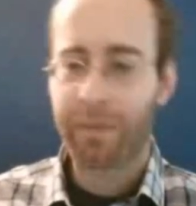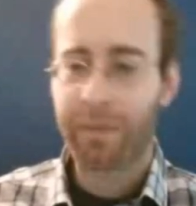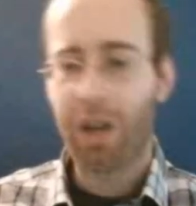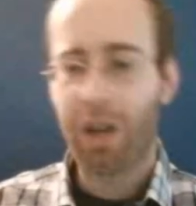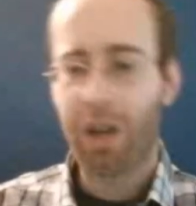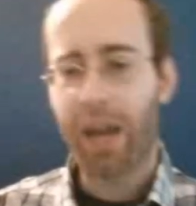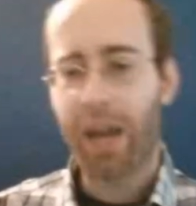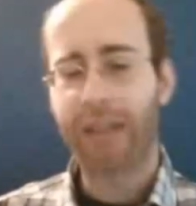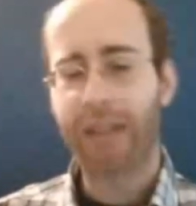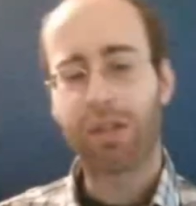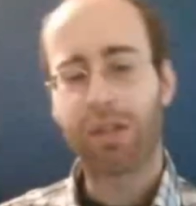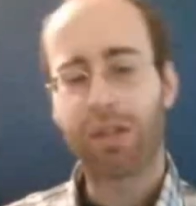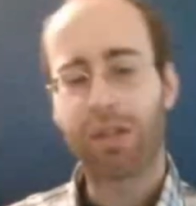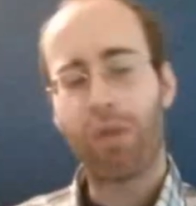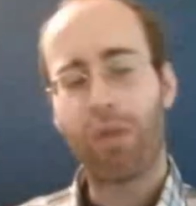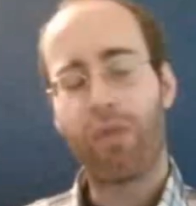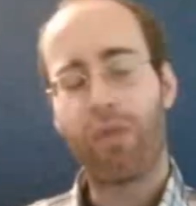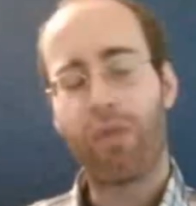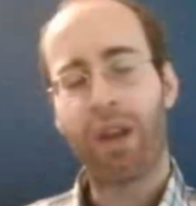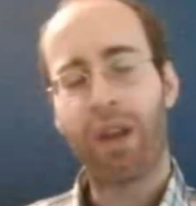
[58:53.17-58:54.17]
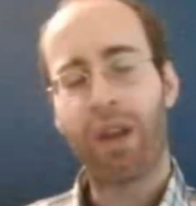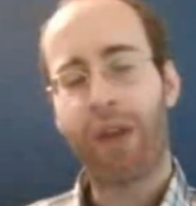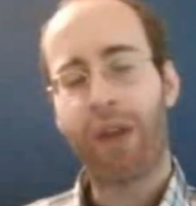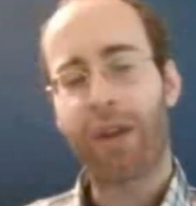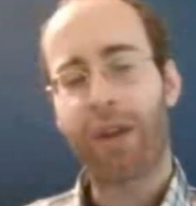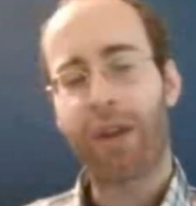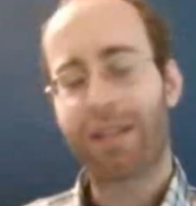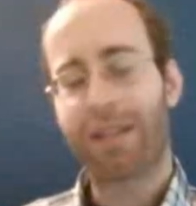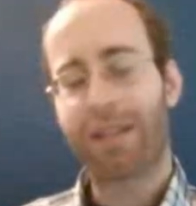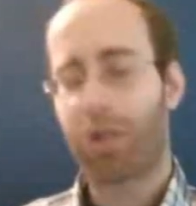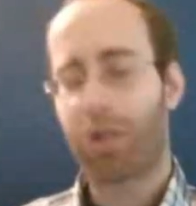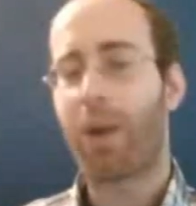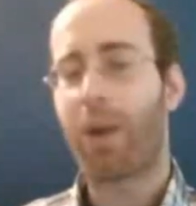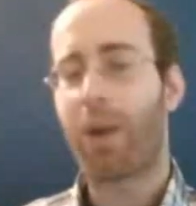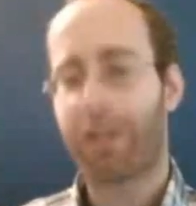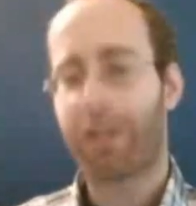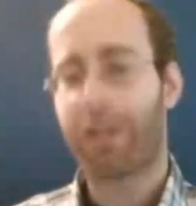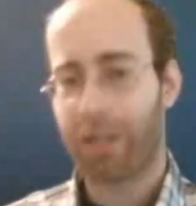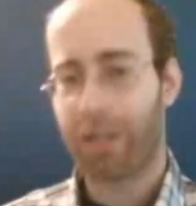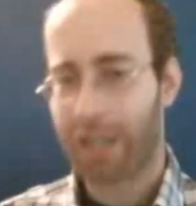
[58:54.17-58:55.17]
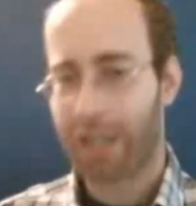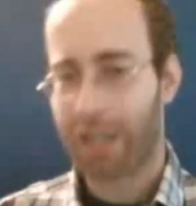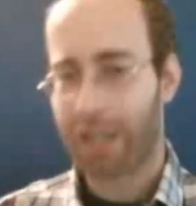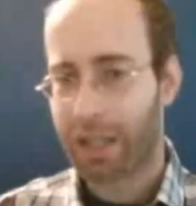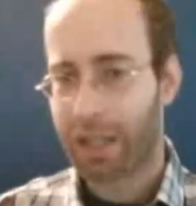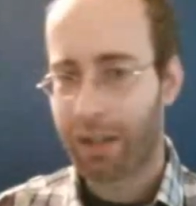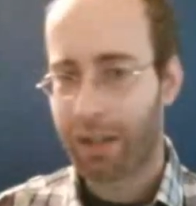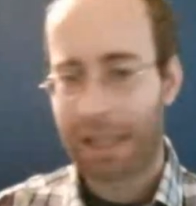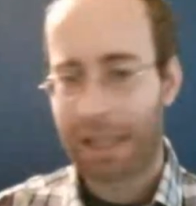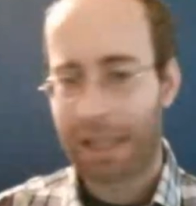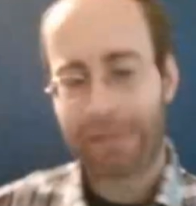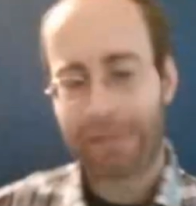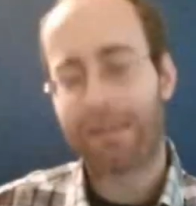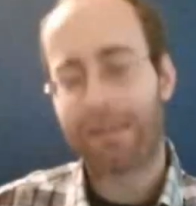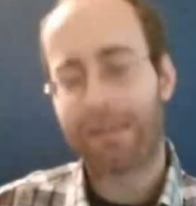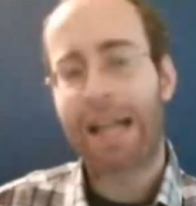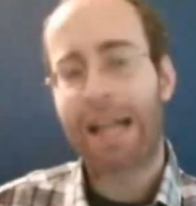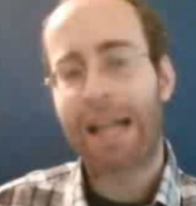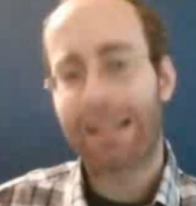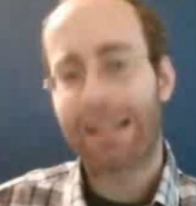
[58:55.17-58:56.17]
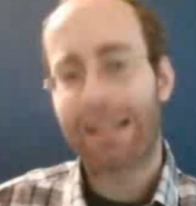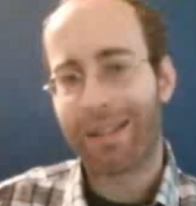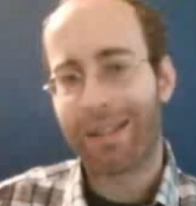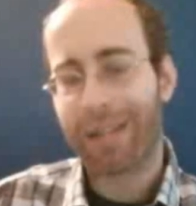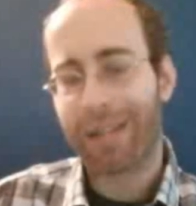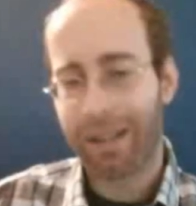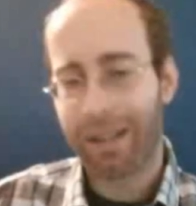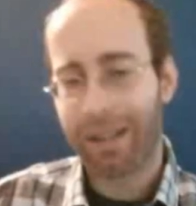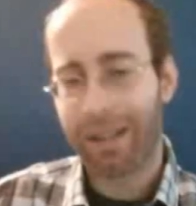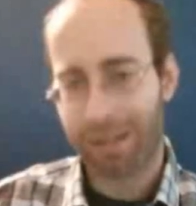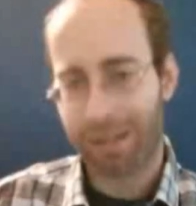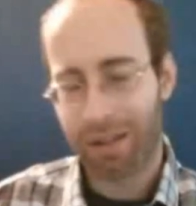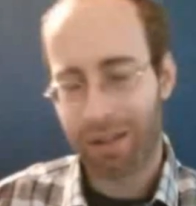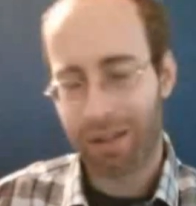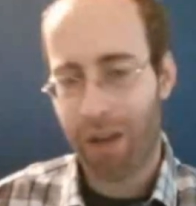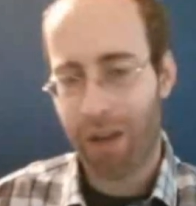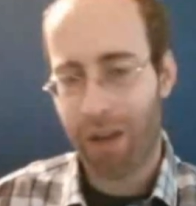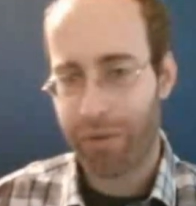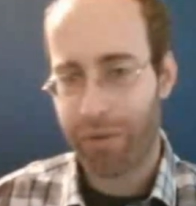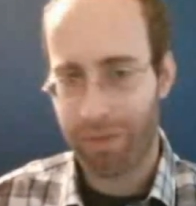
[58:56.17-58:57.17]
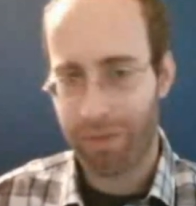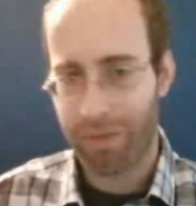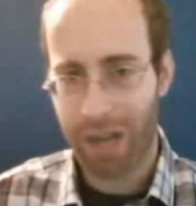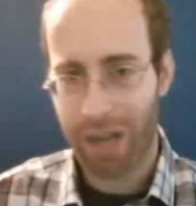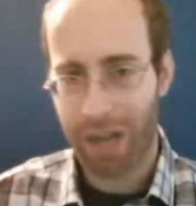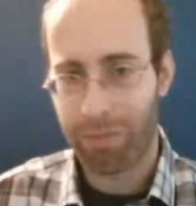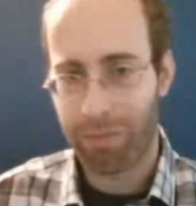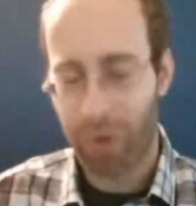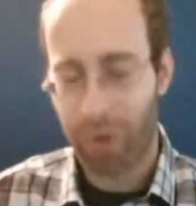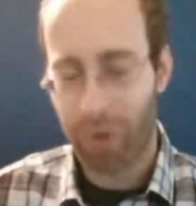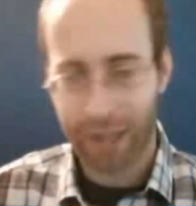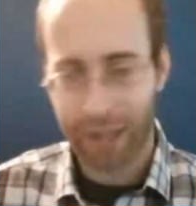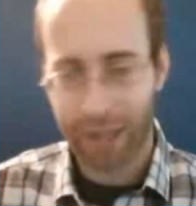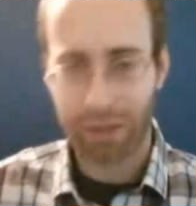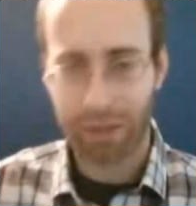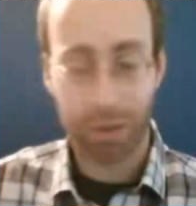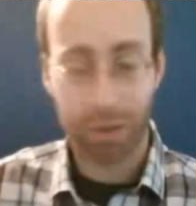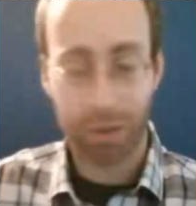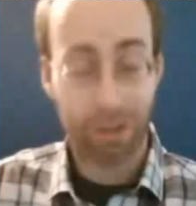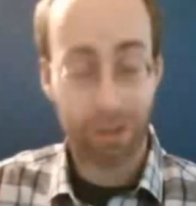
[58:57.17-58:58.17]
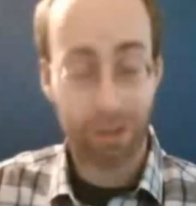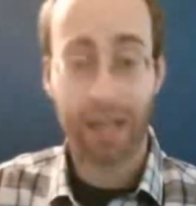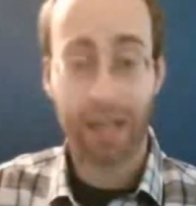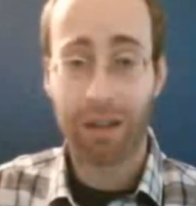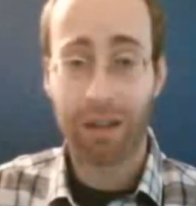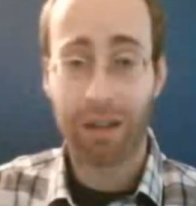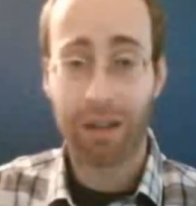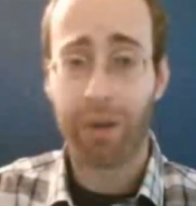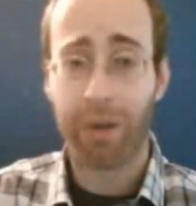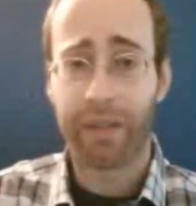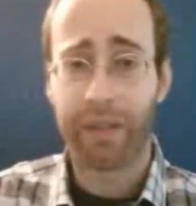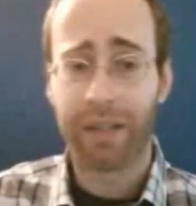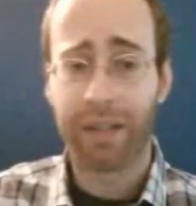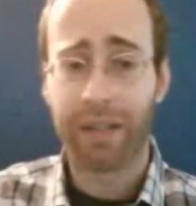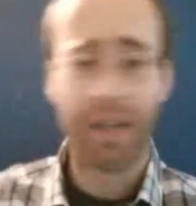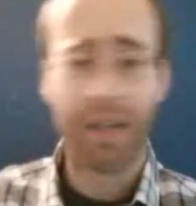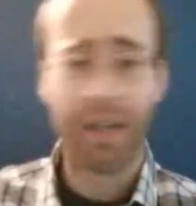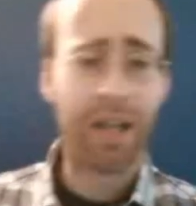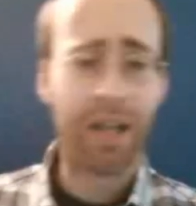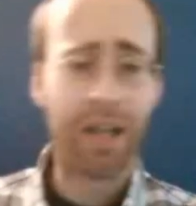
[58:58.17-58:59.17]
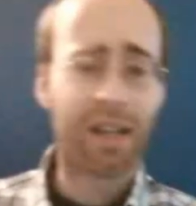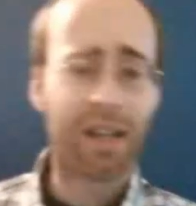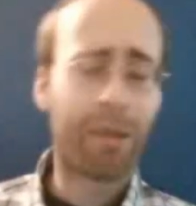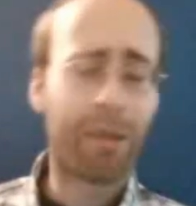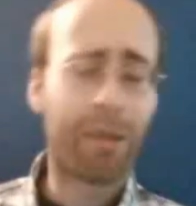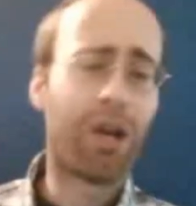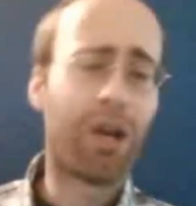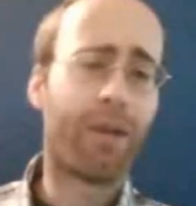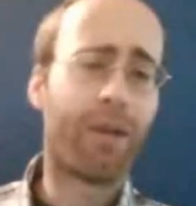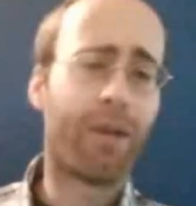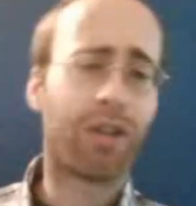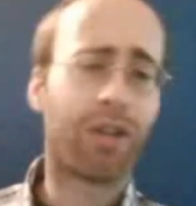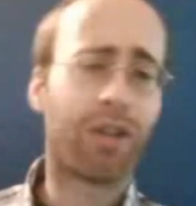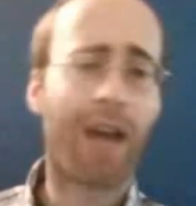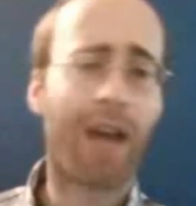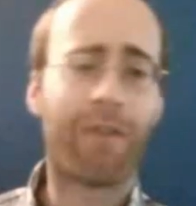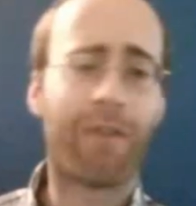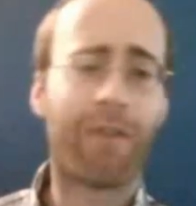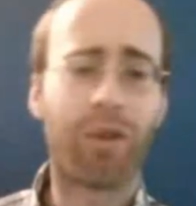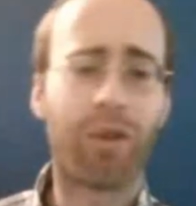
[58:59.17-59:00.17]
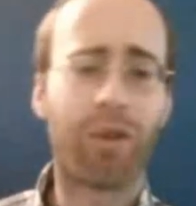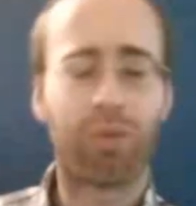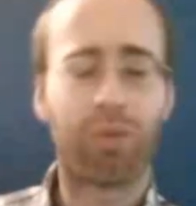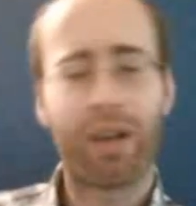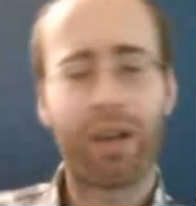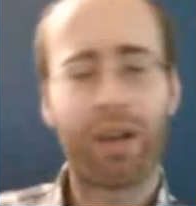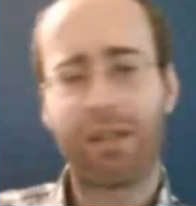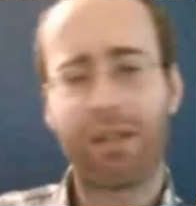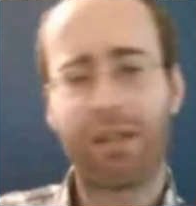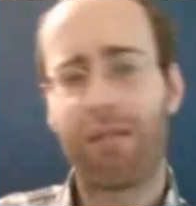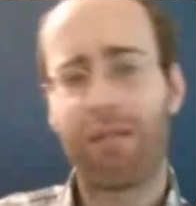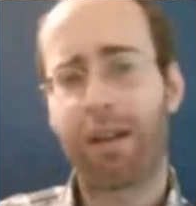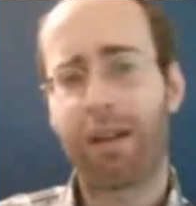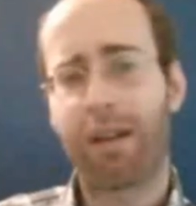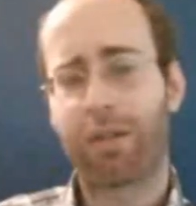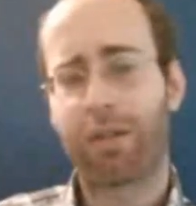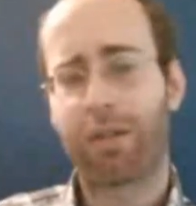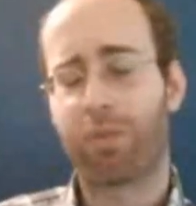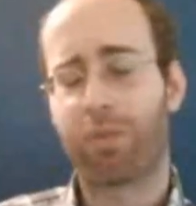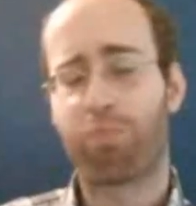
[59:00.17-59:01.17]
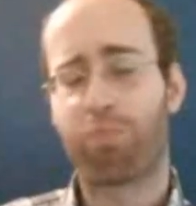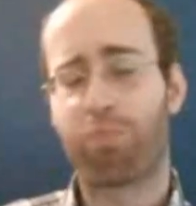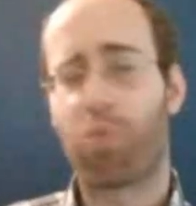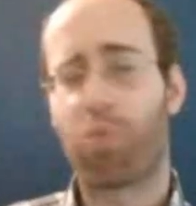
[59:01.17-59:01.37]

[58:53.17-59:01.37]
Okay, so the author has a question here, and that's going to lead us to the author's main point, so we should take a note of it. Let me know in the chat, folks, what is the author